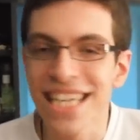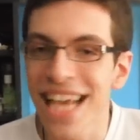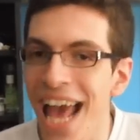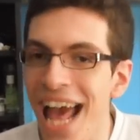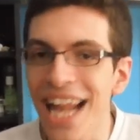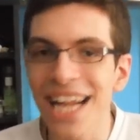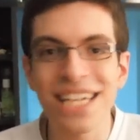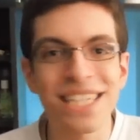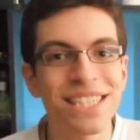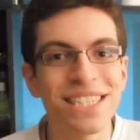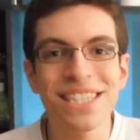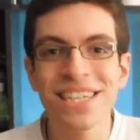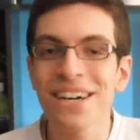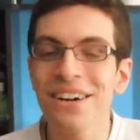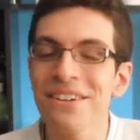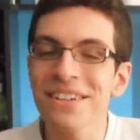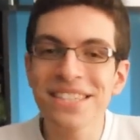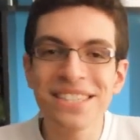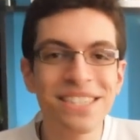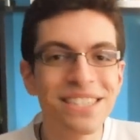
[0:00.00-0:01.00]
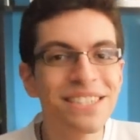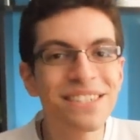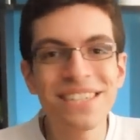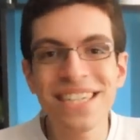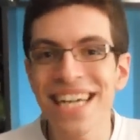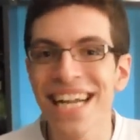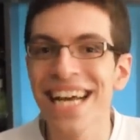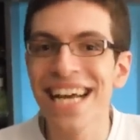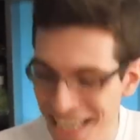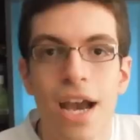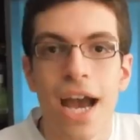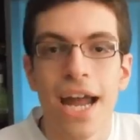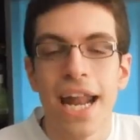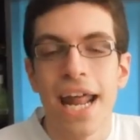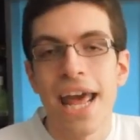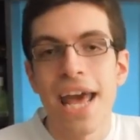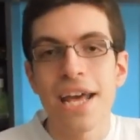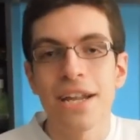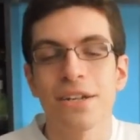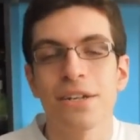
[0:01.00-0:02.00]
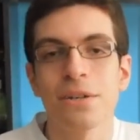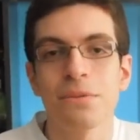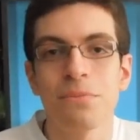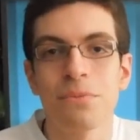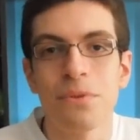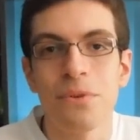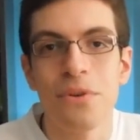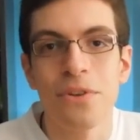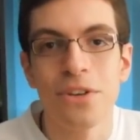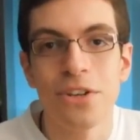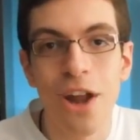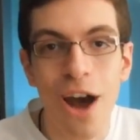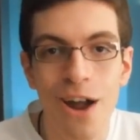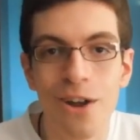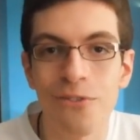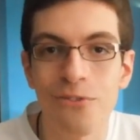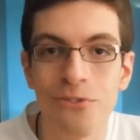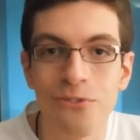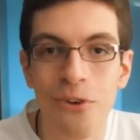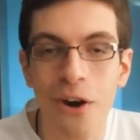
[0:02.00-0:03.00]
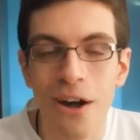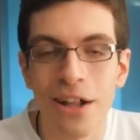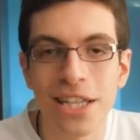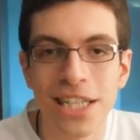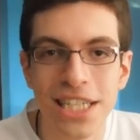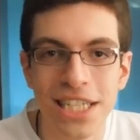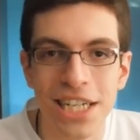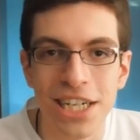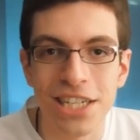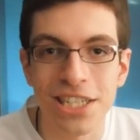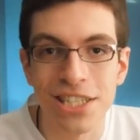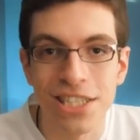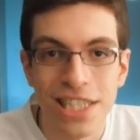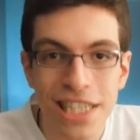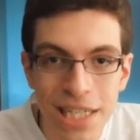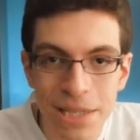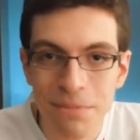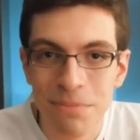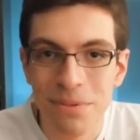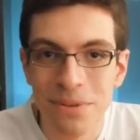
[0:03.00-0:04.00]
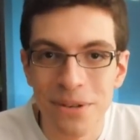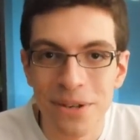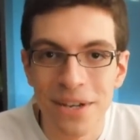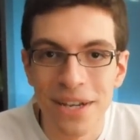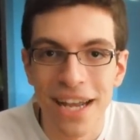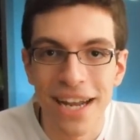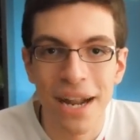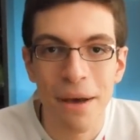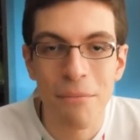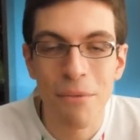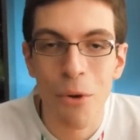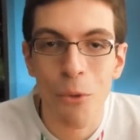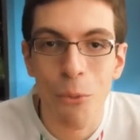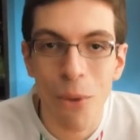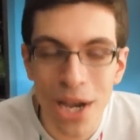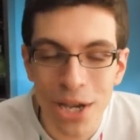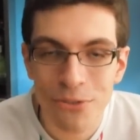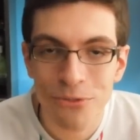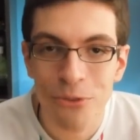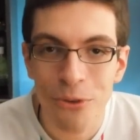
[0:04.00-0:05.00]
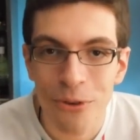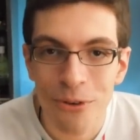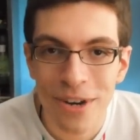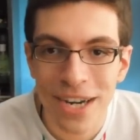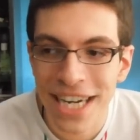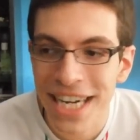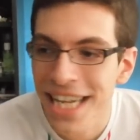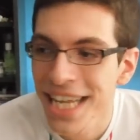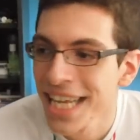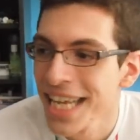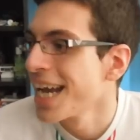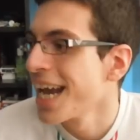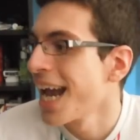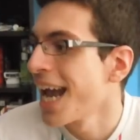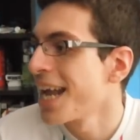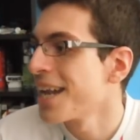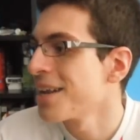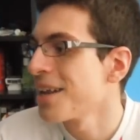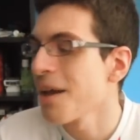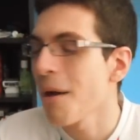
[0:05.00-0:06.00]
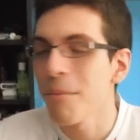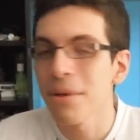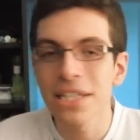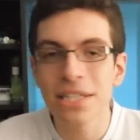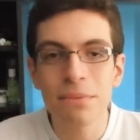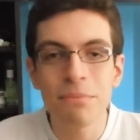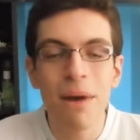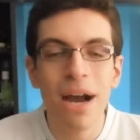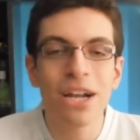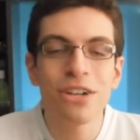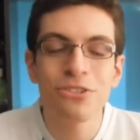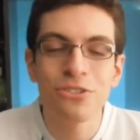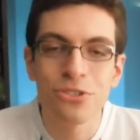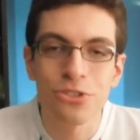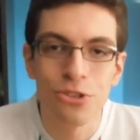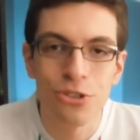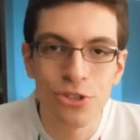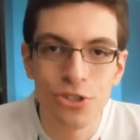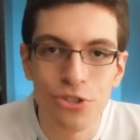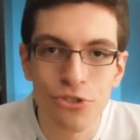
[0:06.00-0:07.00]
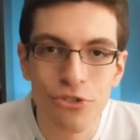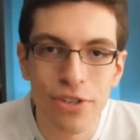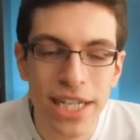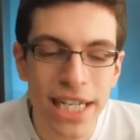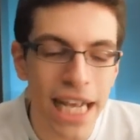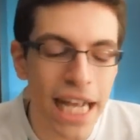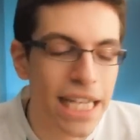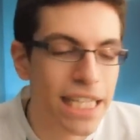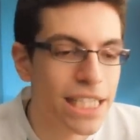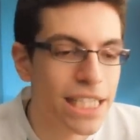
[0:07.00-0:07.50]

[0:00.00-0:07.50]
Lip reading: yeah, let's go. Let's do it. And I end up not falling asleep. And I'm awake for it. And I mean, it's a minor surgery,